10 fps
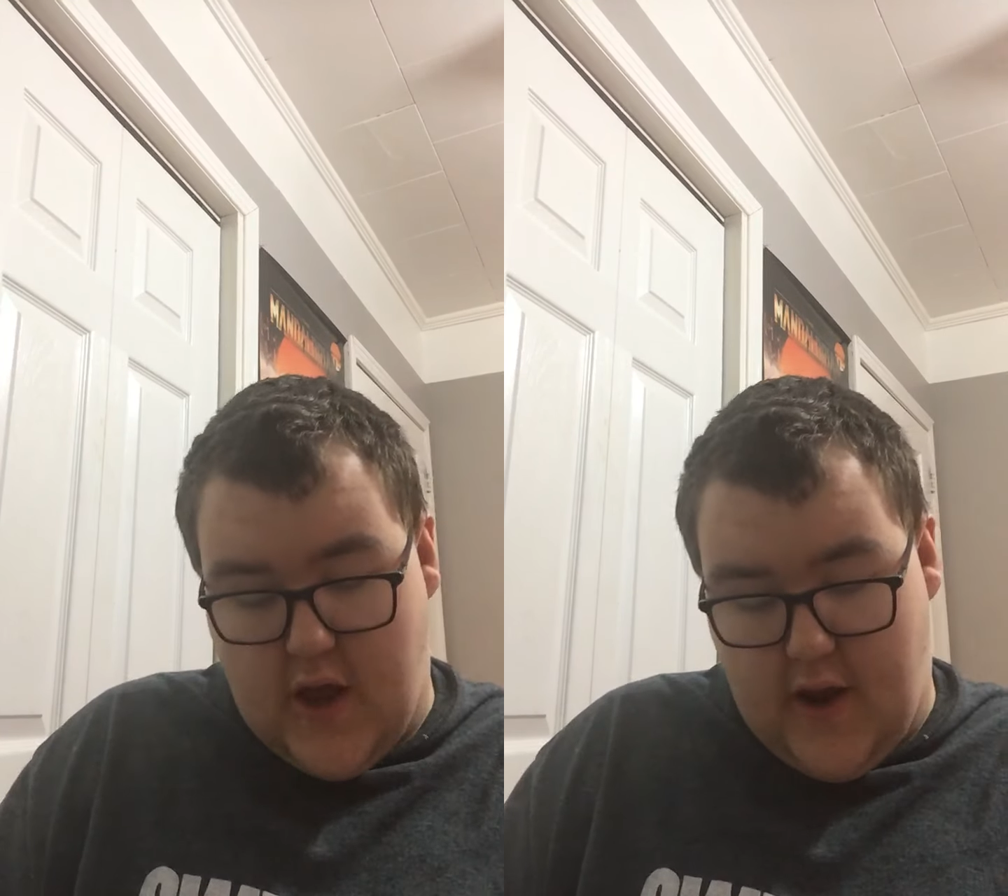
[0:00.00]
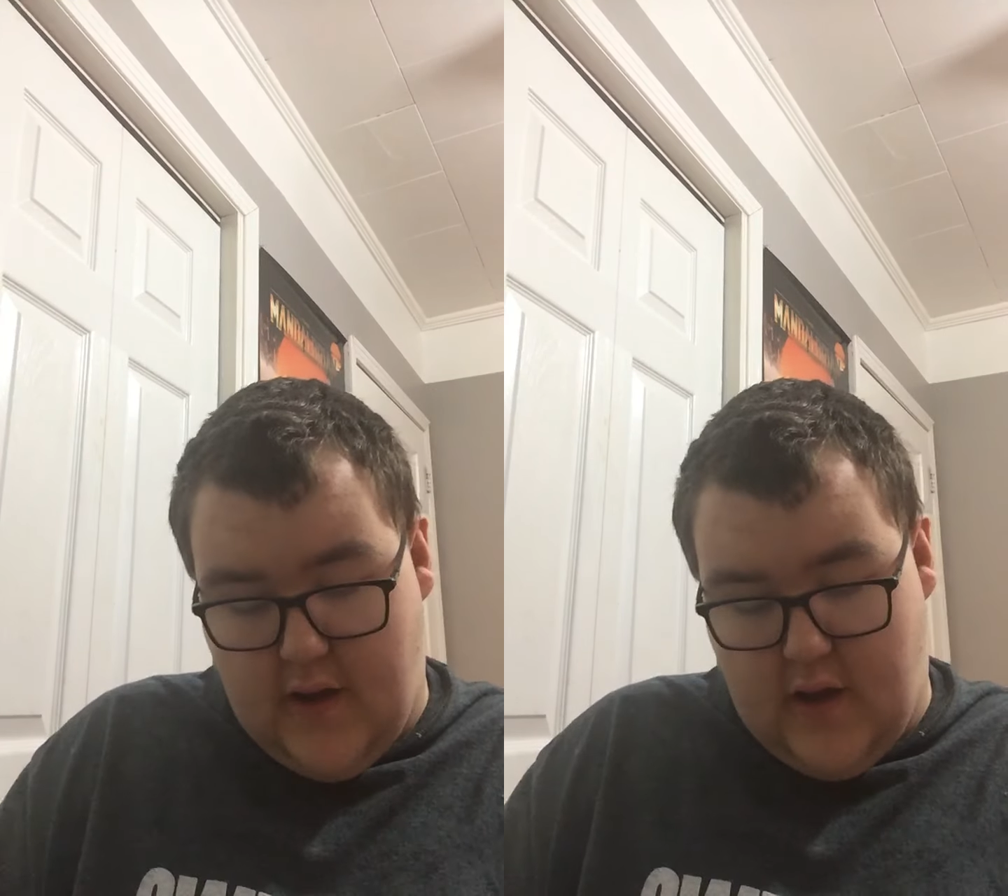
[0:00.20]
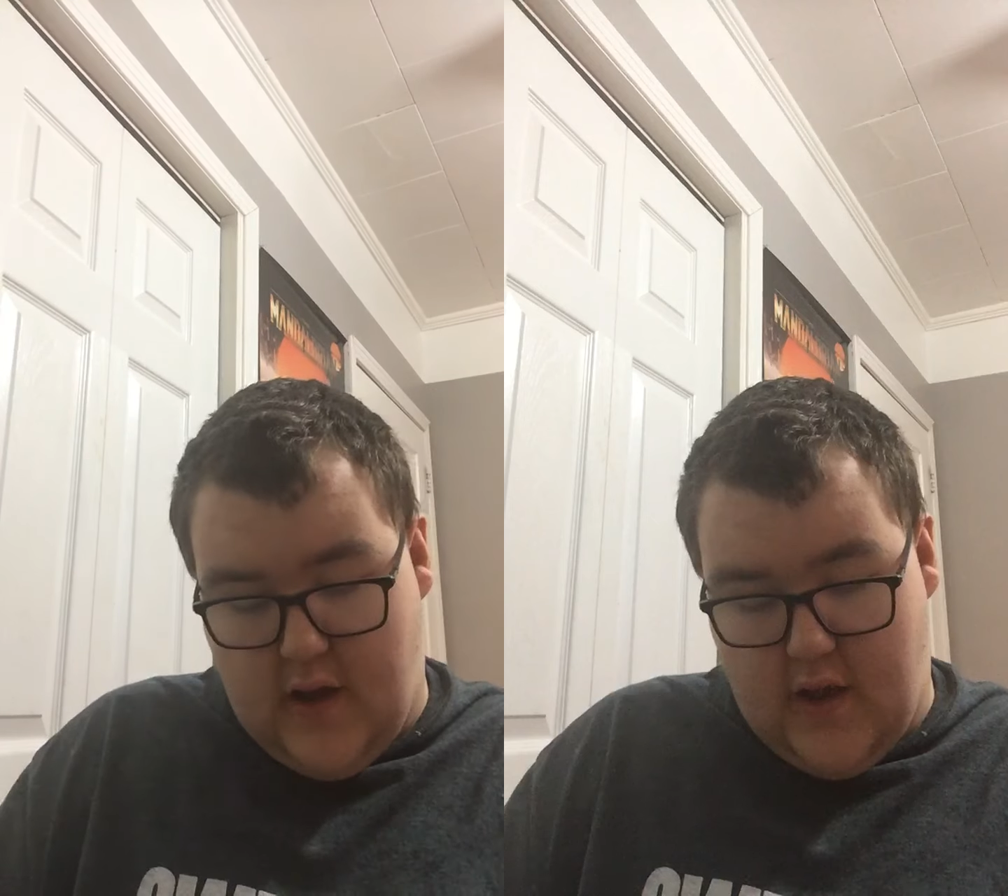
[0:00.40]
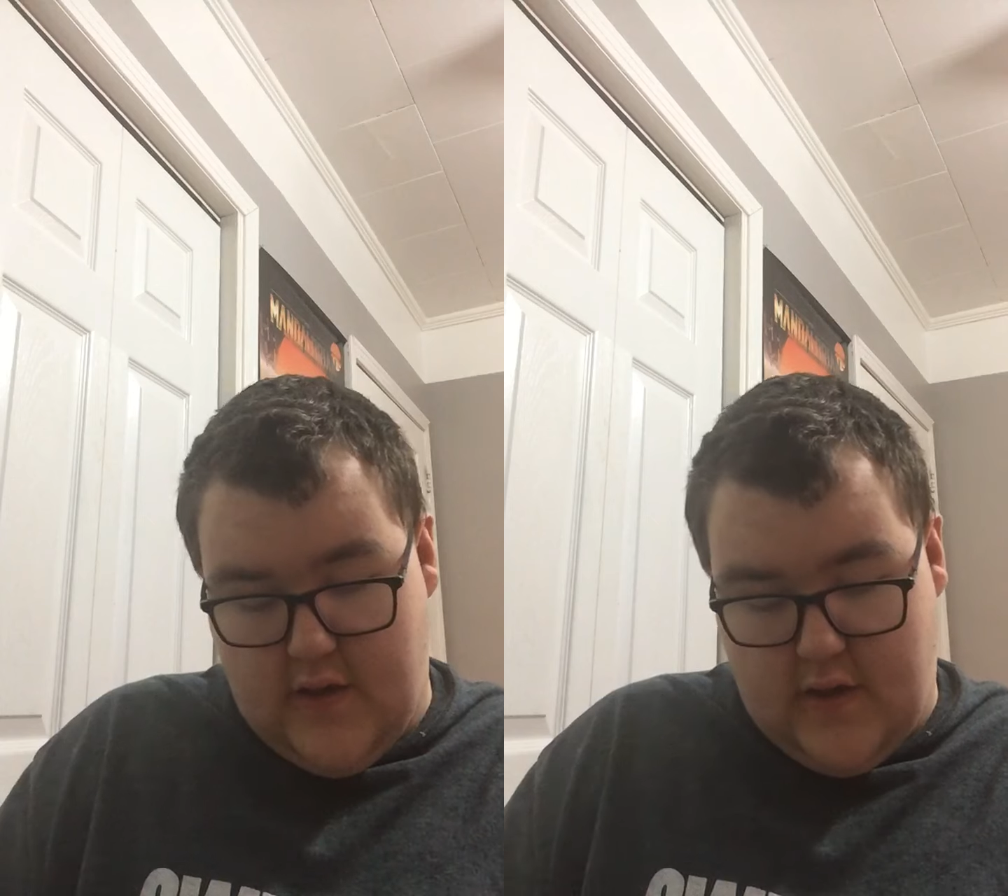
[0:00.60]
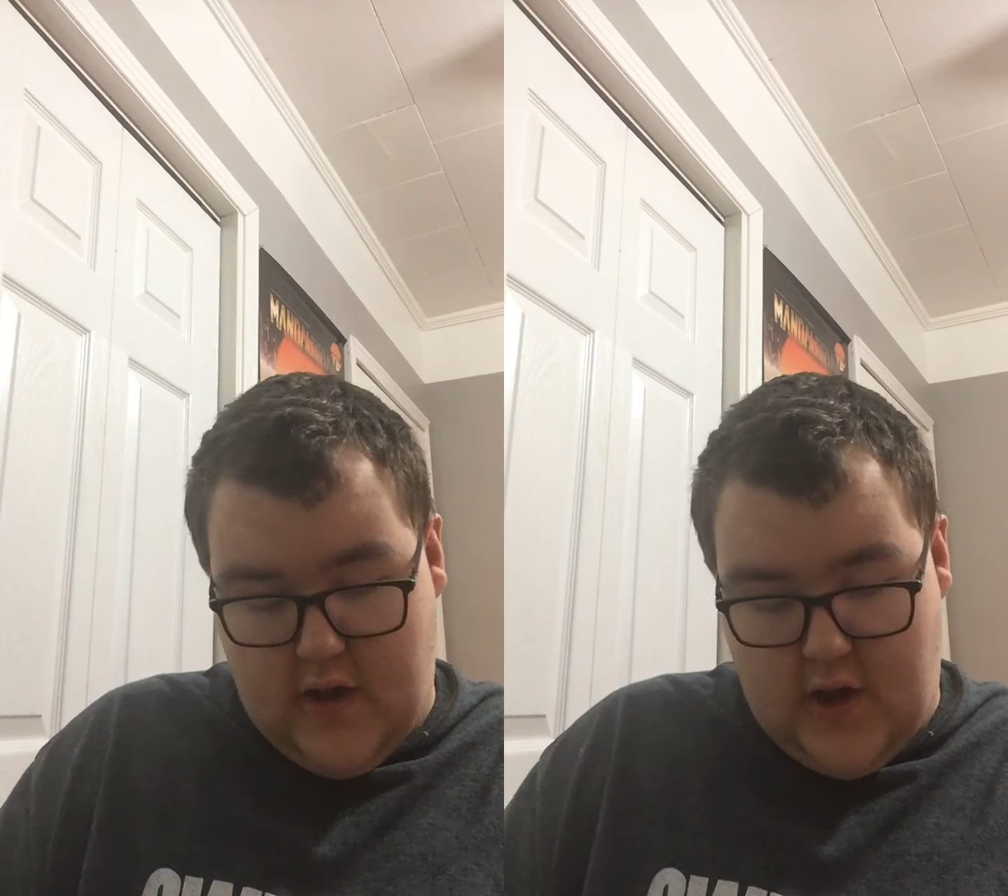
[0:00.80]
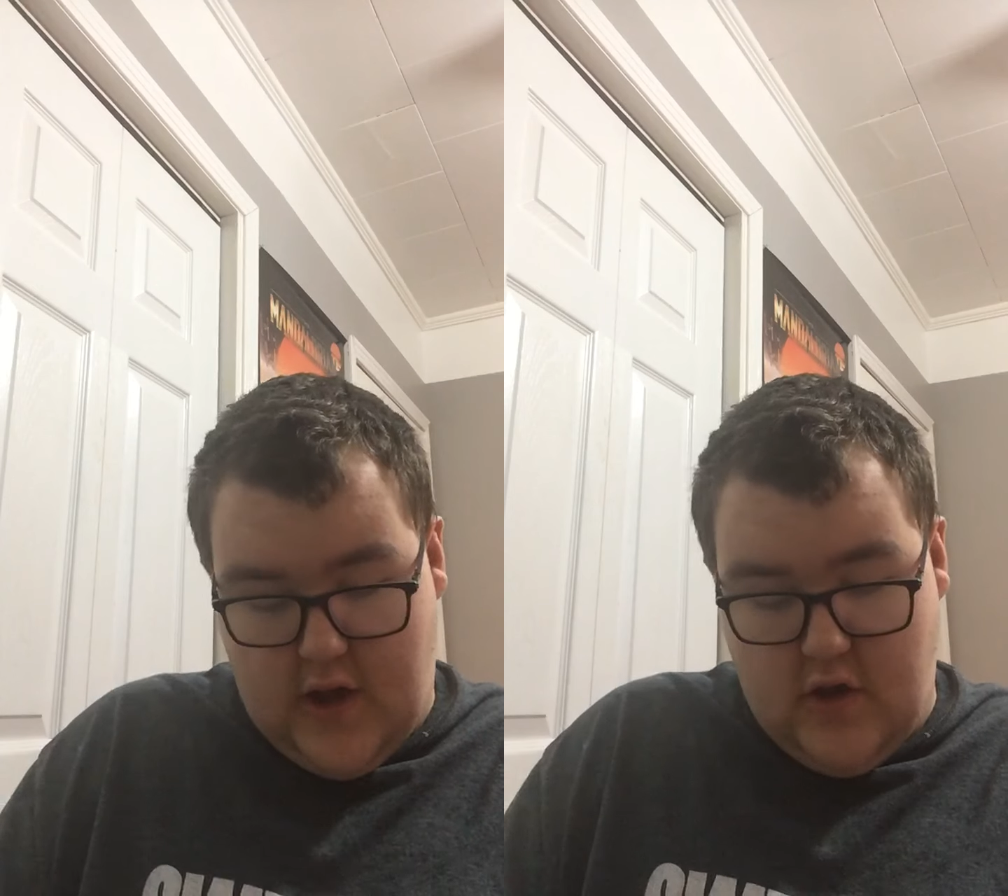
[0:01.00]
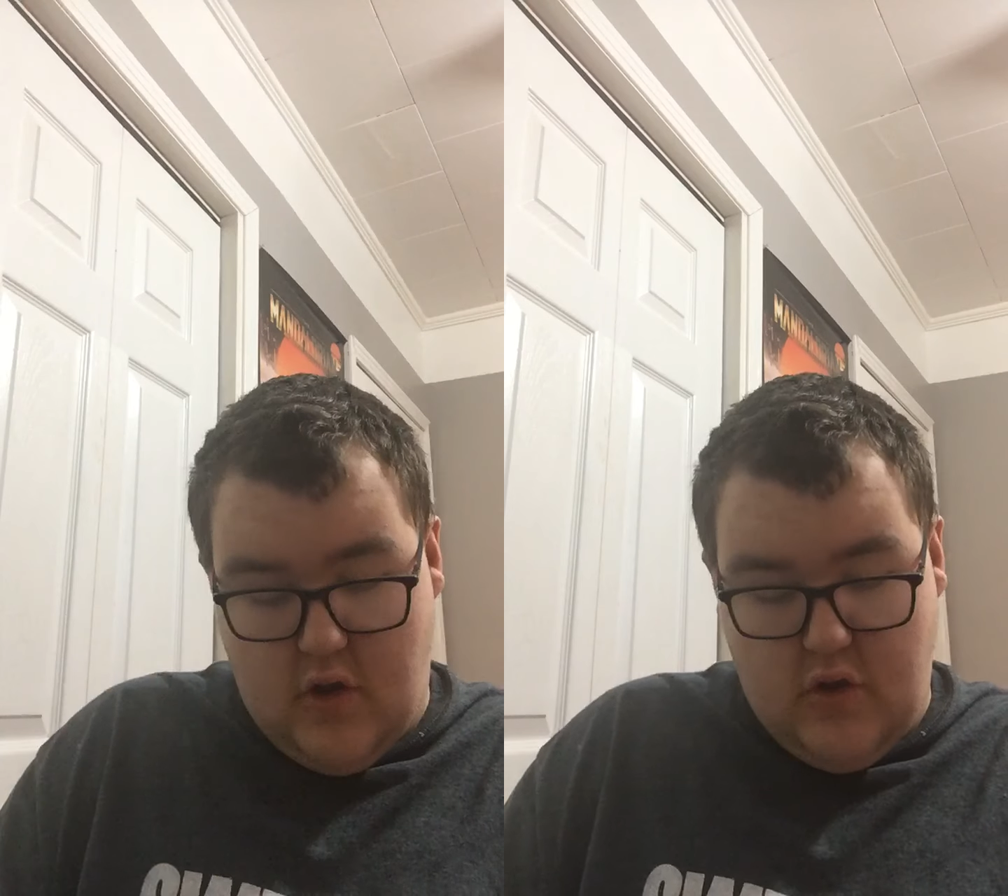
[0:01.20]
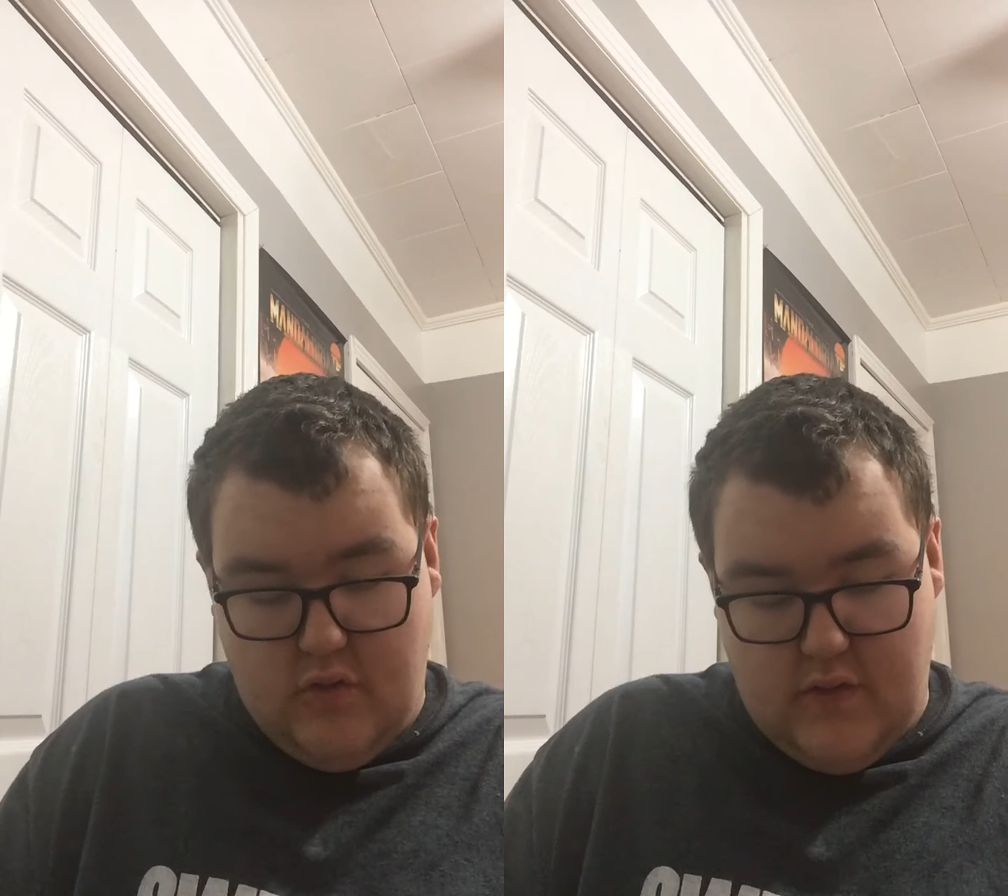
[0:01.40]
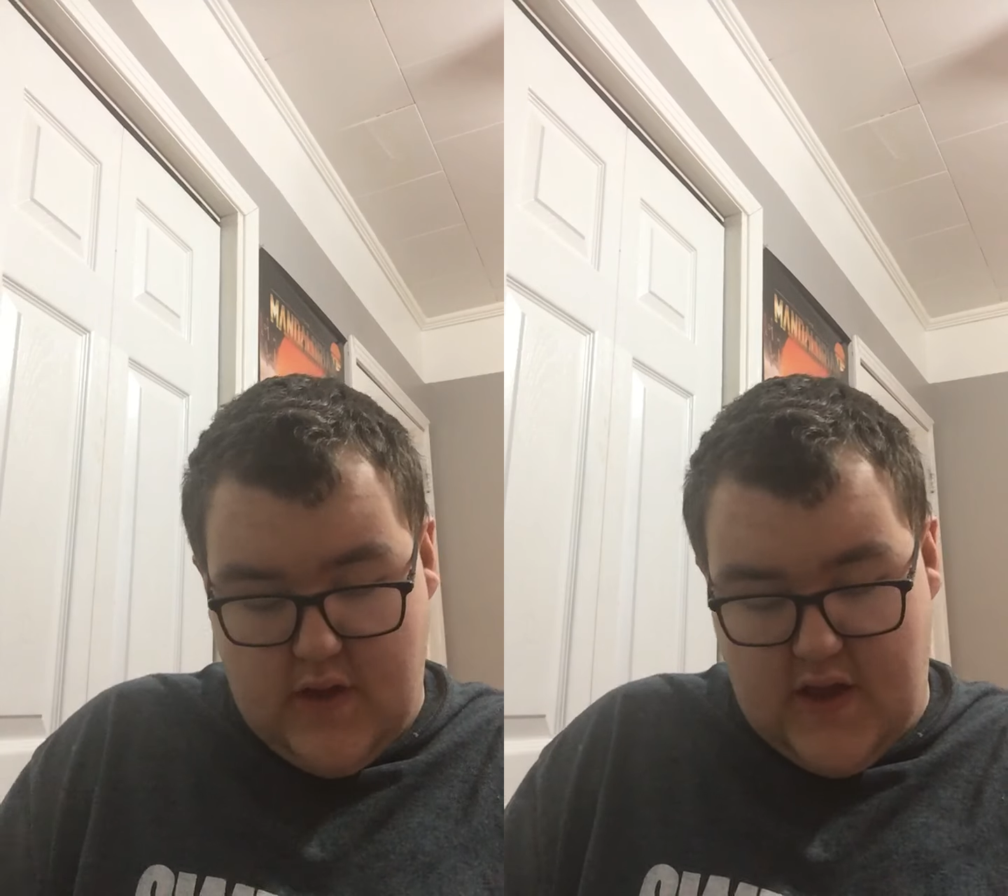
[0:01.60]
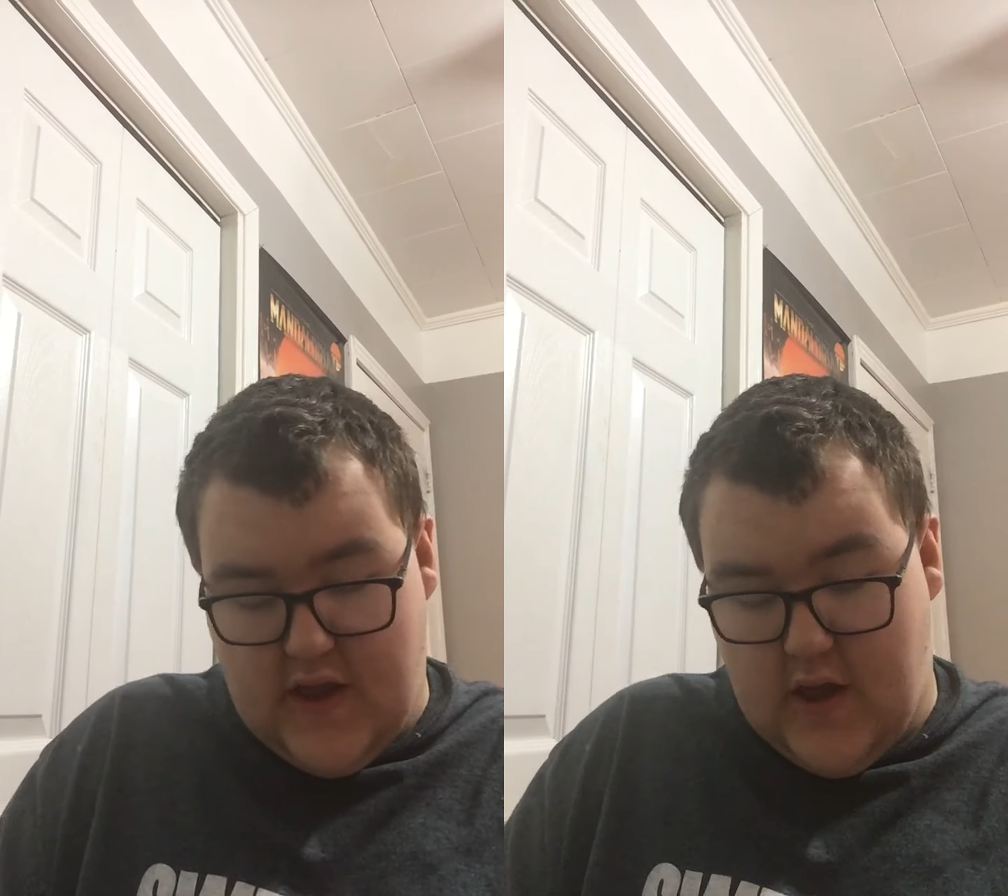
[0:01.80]
And he's like, I know you
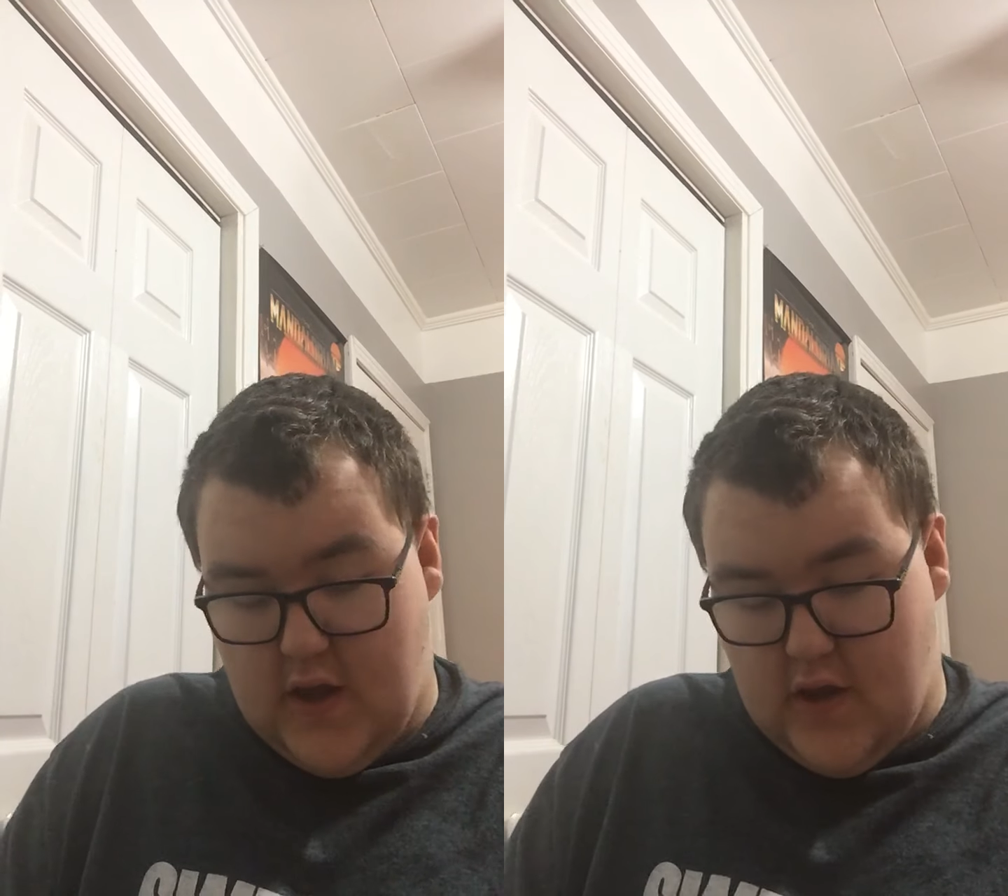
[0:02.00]
did it,